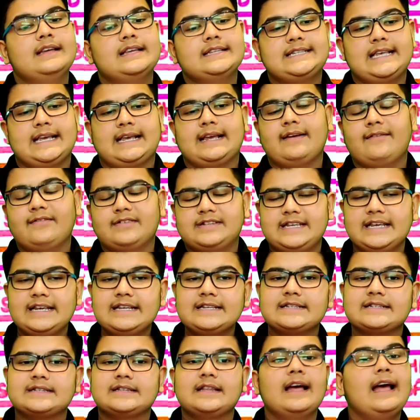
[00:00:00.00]

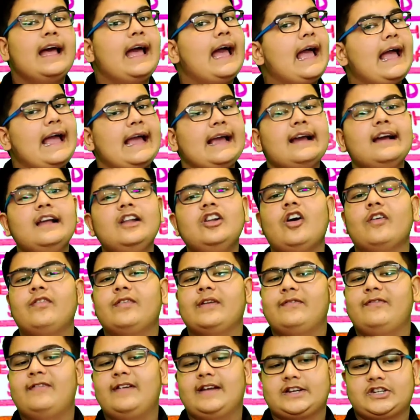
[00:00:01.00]
Sixth, angle
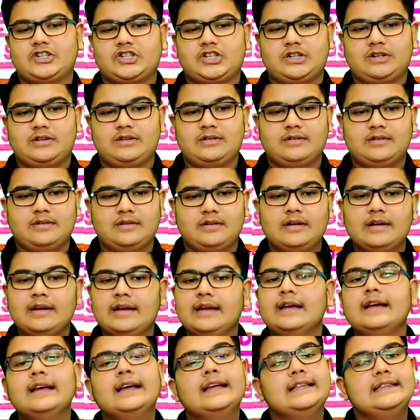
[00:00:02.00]
of reflection.
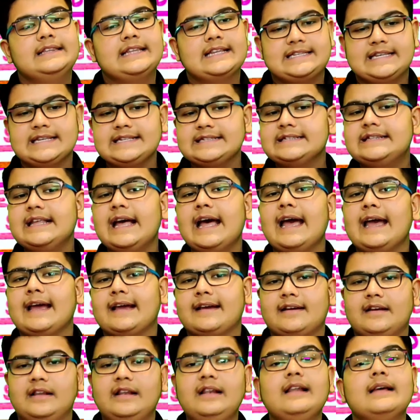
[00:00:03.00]
This is the
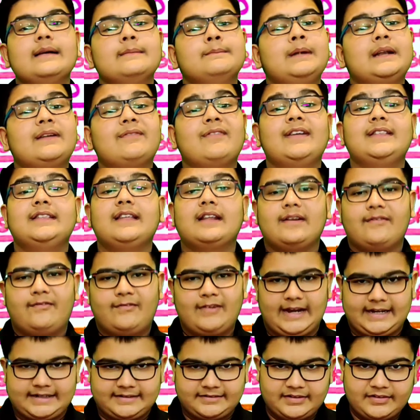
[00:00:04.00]
angle between the
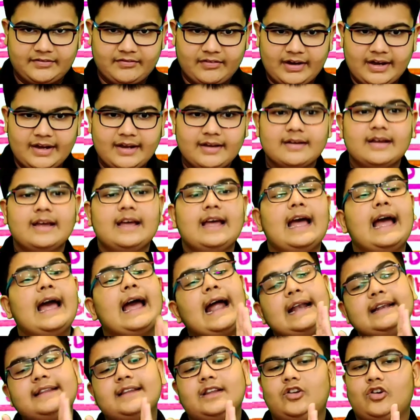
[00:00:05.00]
reflected ray
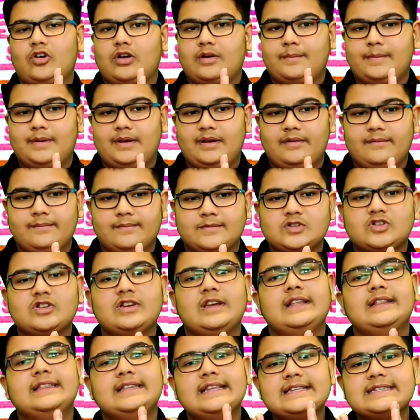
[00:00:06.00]
and the normal. So
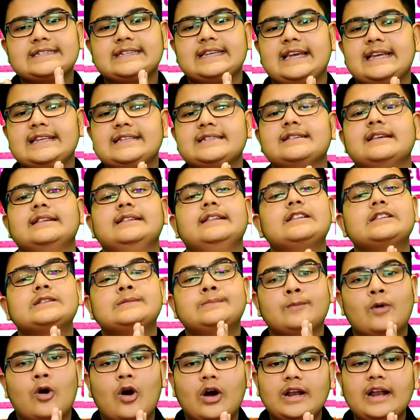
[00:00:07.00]
in this case, the
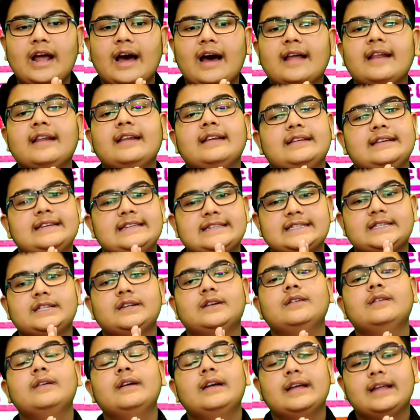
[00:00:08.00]
small r is
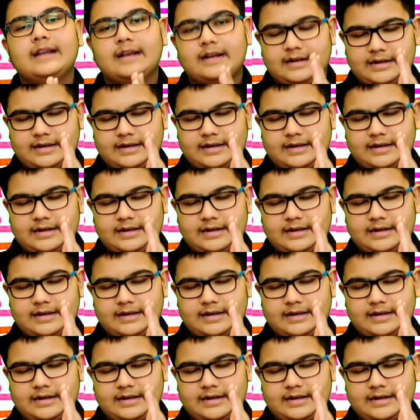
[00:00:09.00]
the